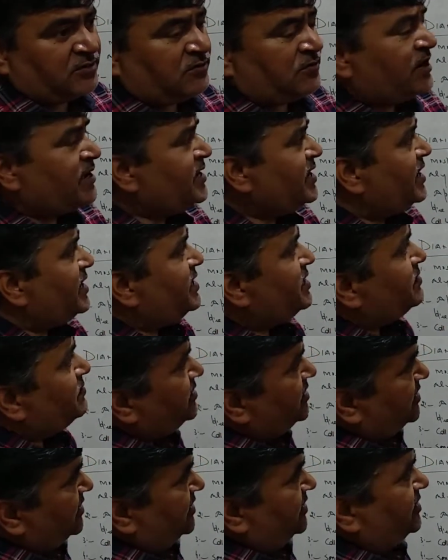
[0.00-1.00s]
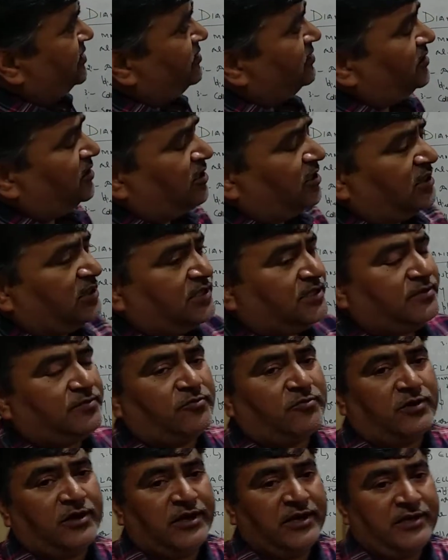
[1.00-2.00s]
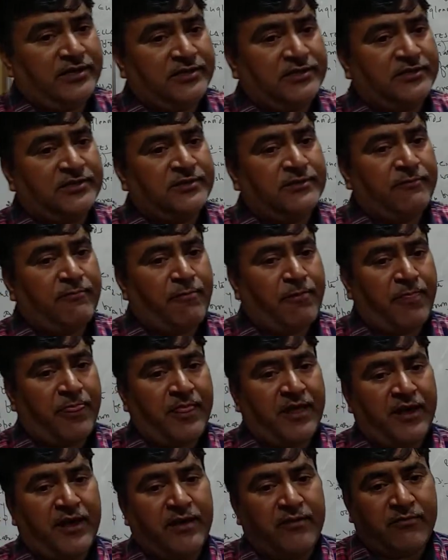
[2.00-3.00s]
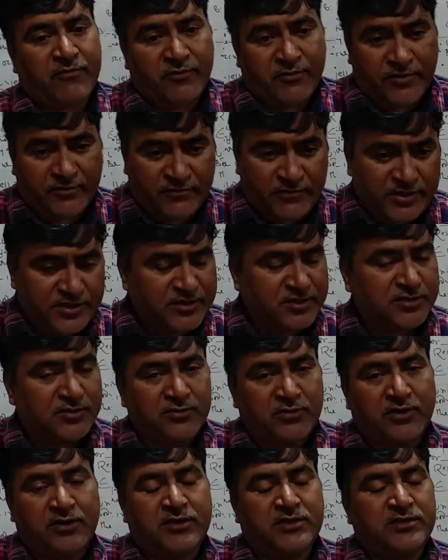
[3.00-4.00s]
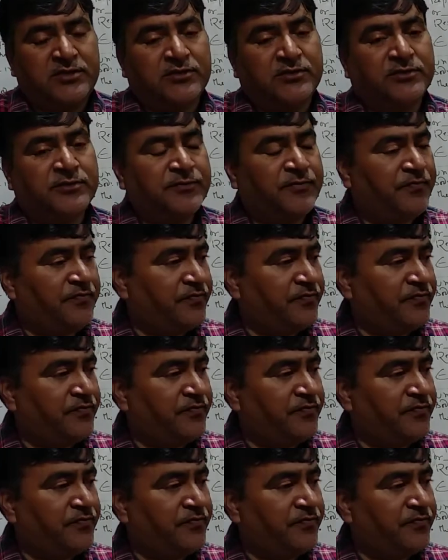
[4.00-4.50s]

Why I have written all these points? I am going very slow also.